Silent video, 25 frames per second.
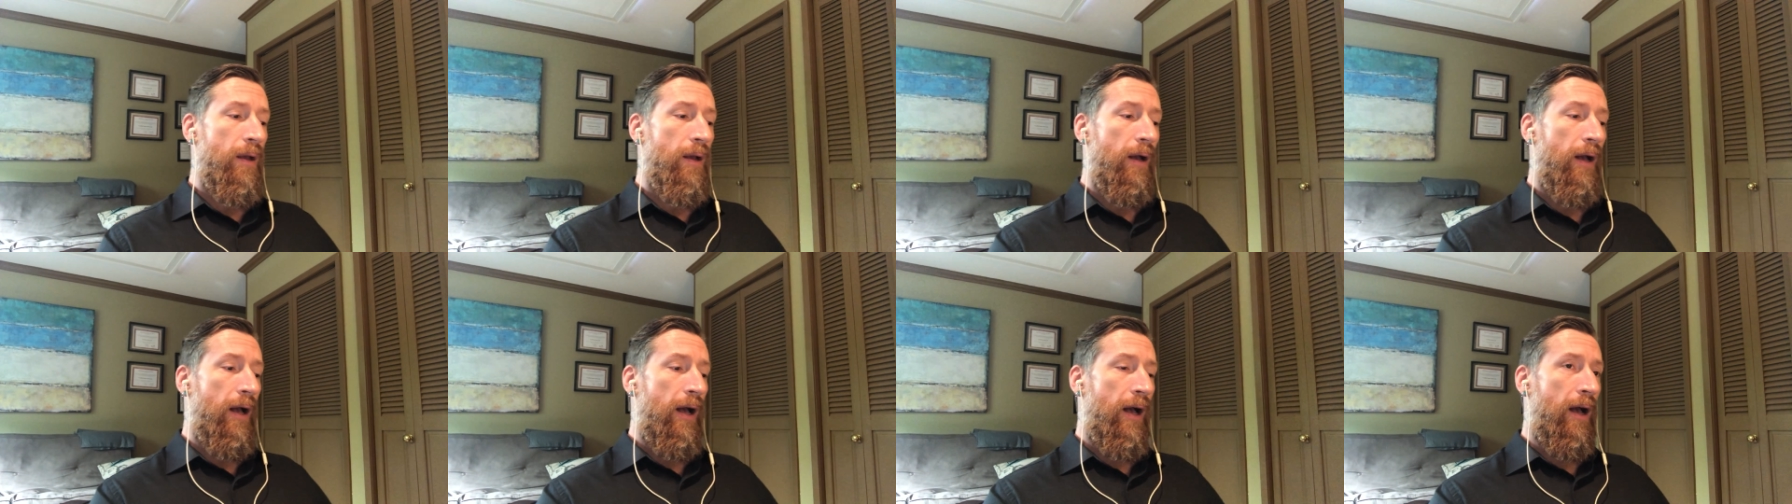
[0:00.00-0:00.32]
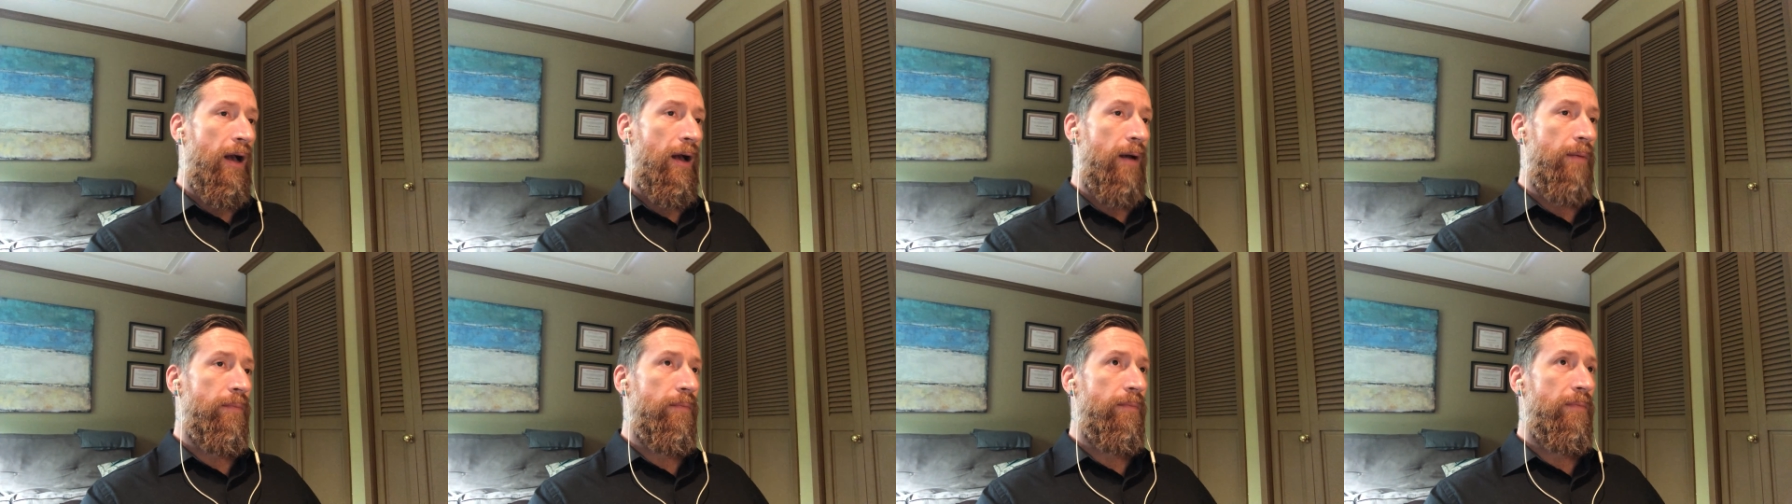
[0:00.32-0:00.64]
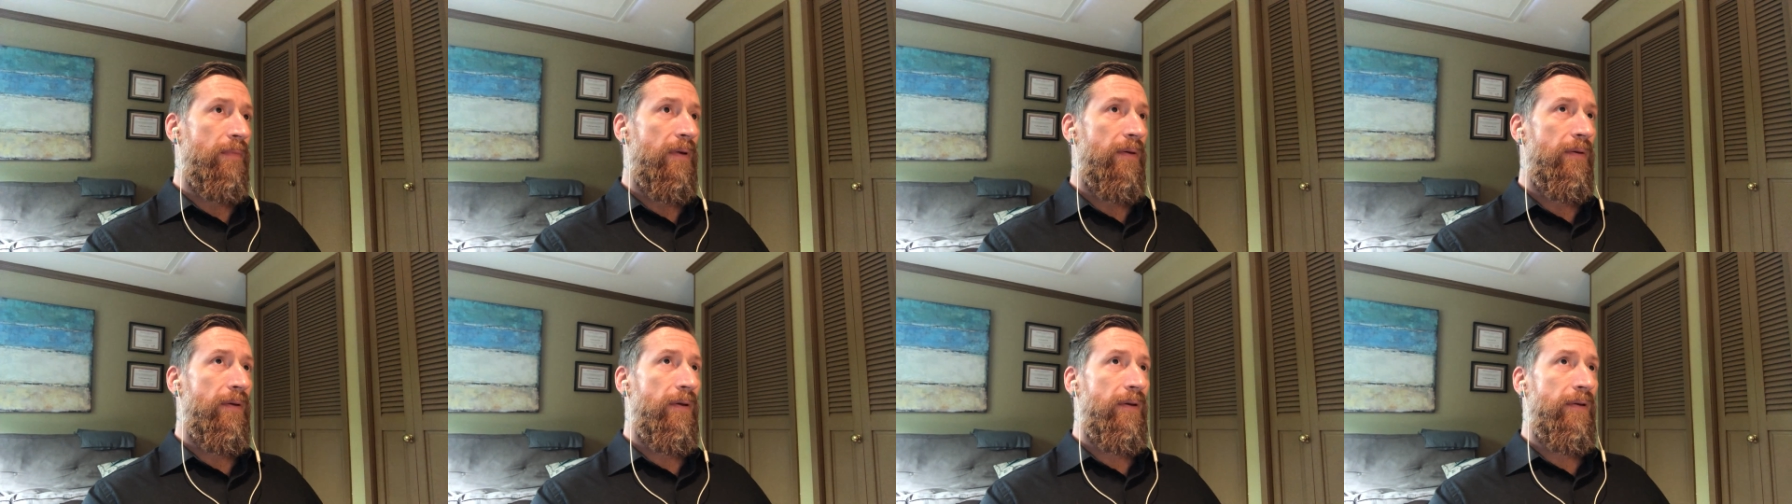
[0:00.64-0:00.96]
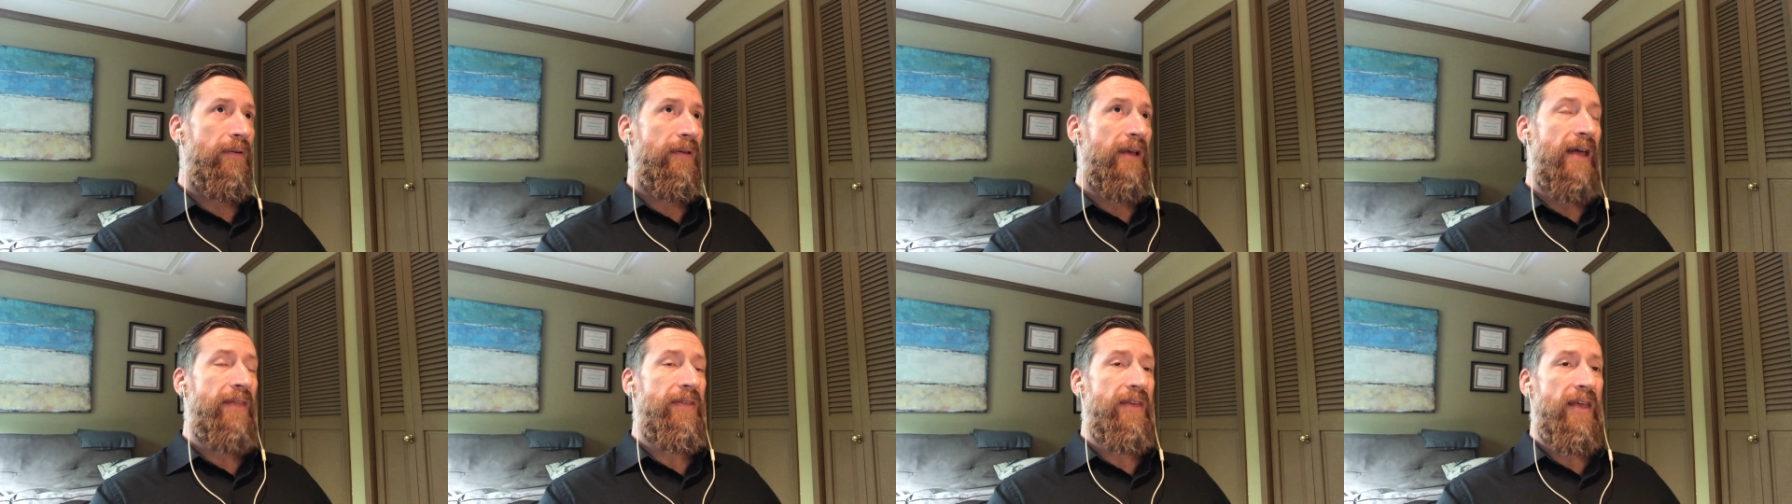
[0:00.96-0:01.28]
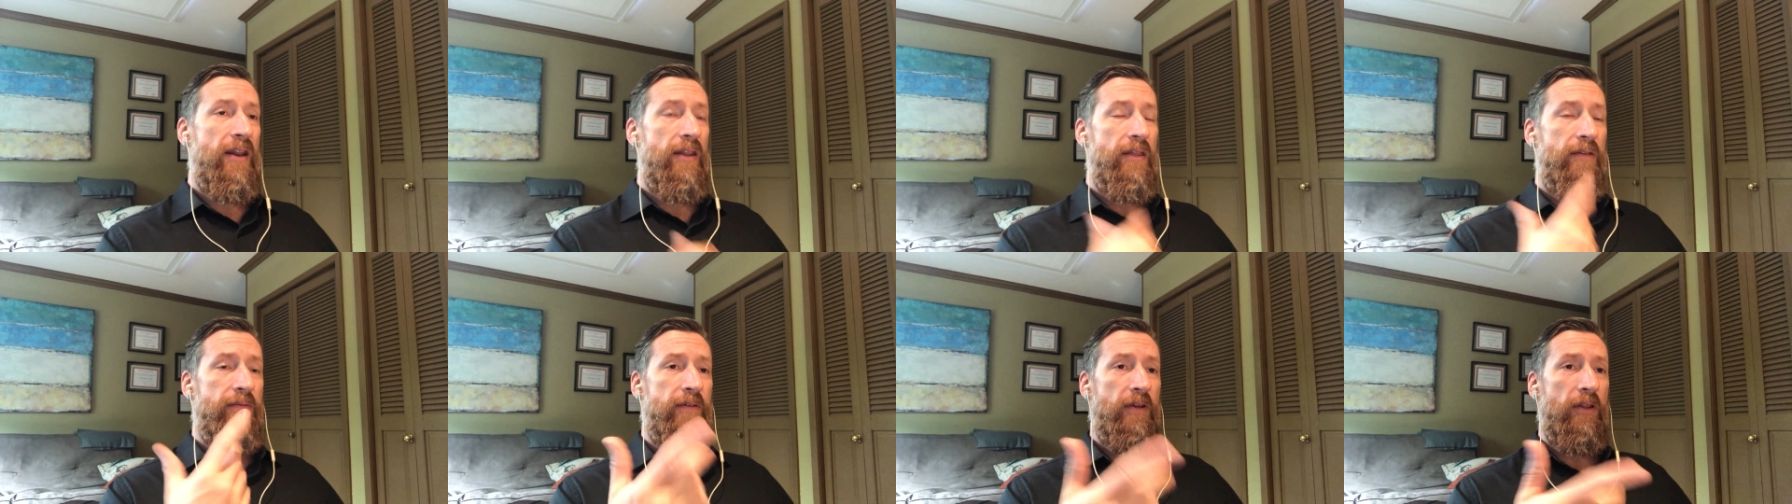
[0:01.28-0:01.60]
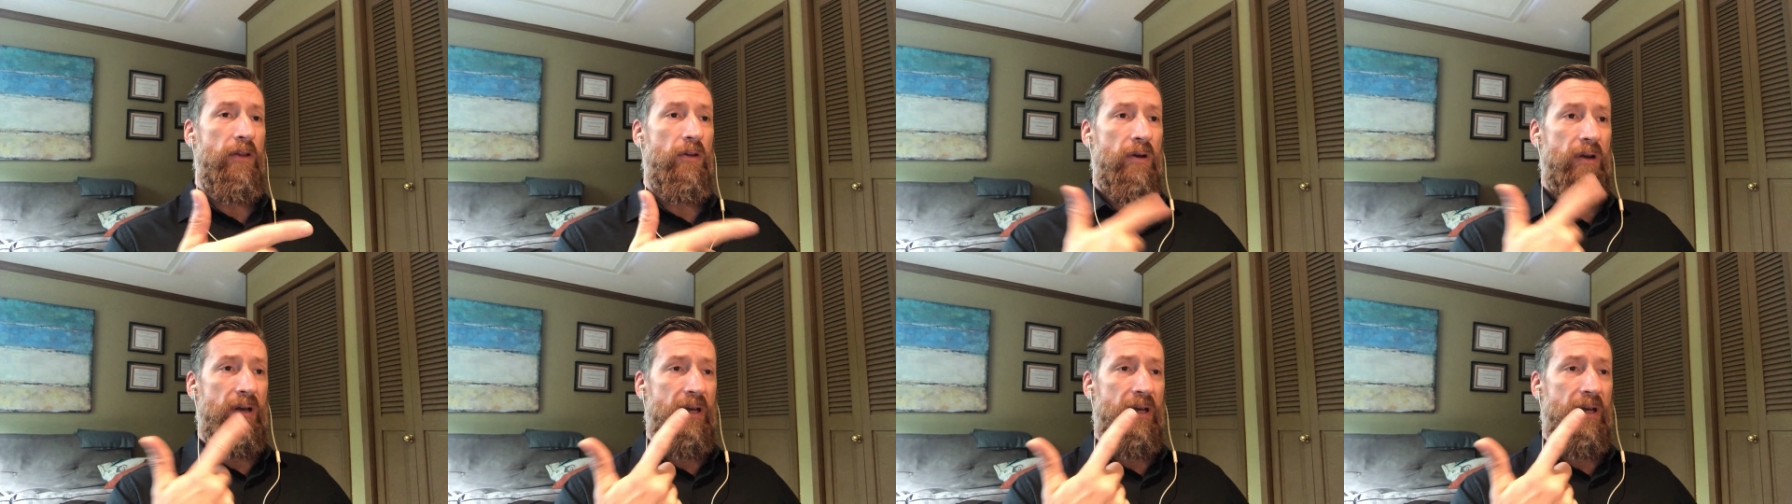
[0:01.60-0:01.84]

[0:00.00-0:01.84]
At the end of the video,